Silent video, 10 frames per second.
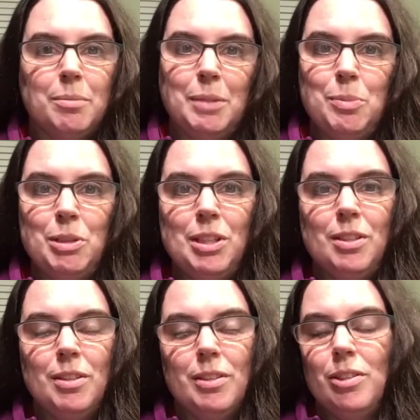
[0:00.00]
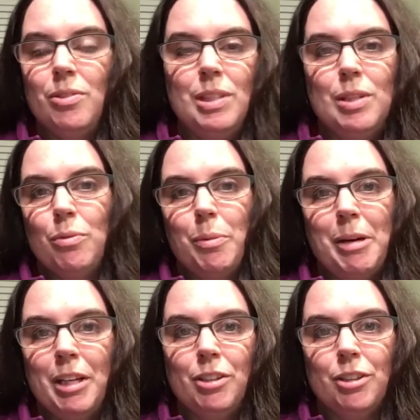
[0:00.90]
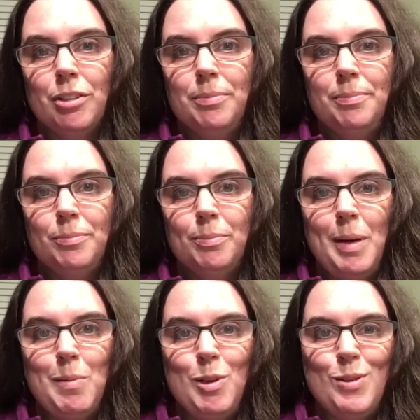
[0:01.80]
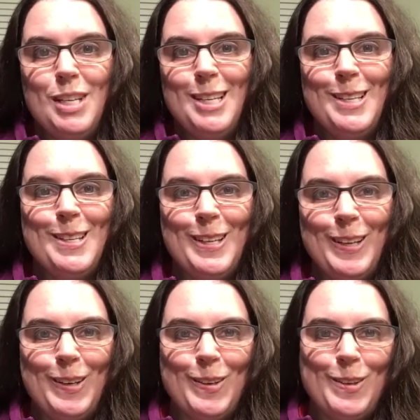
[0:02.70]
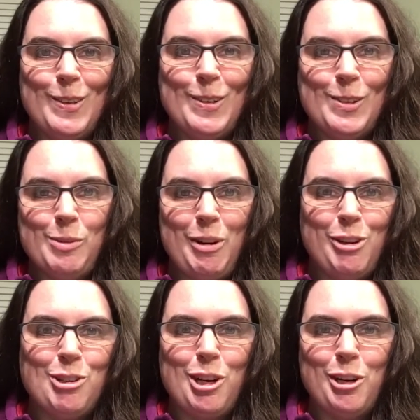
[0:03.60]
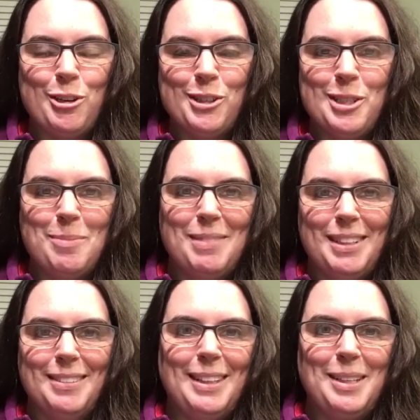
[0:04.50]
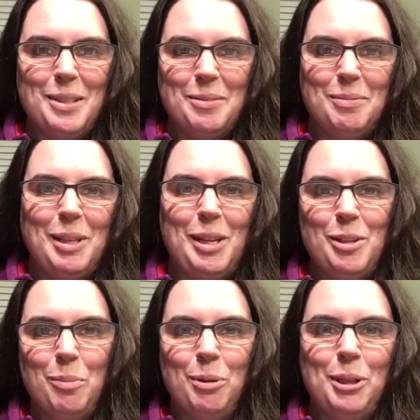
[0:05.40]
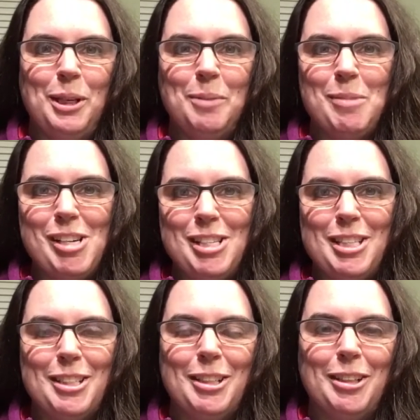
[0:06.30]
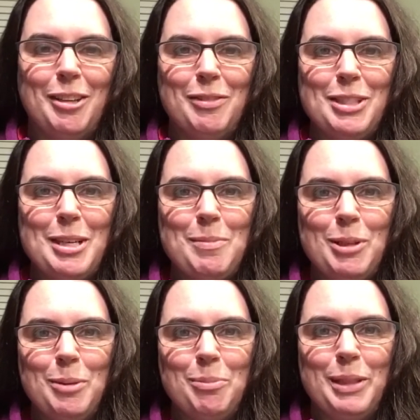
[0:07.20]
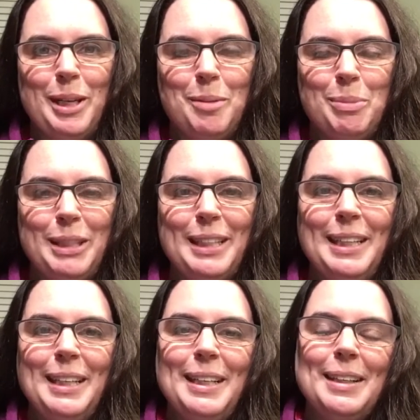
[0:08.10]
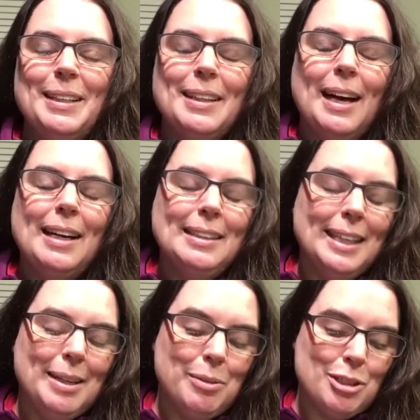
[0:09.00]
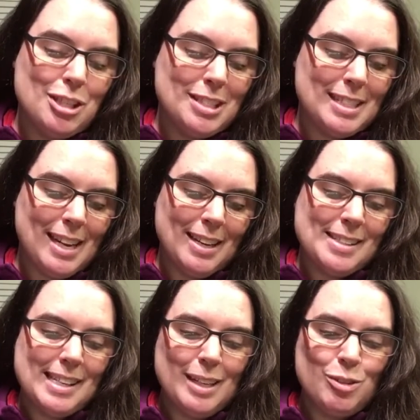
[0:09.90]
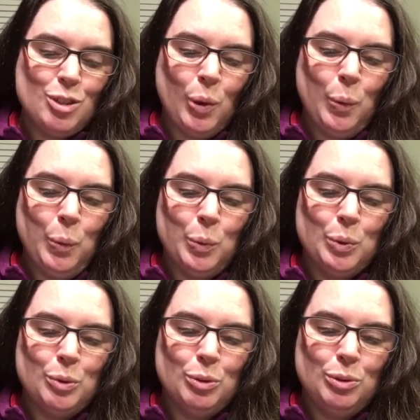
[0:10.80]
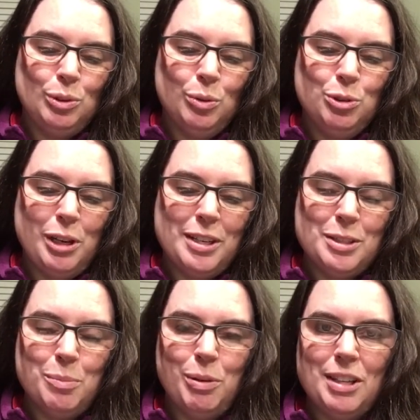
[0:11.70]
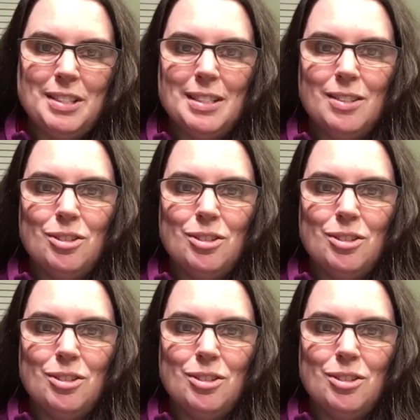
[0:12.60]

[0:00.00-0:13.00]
Maybe you need a reminder. Maybe you need like a, a swear jar or something, like, and you're putting money in it every time you complain. But I like what she's saying. It's like, don't don't try to suppress it.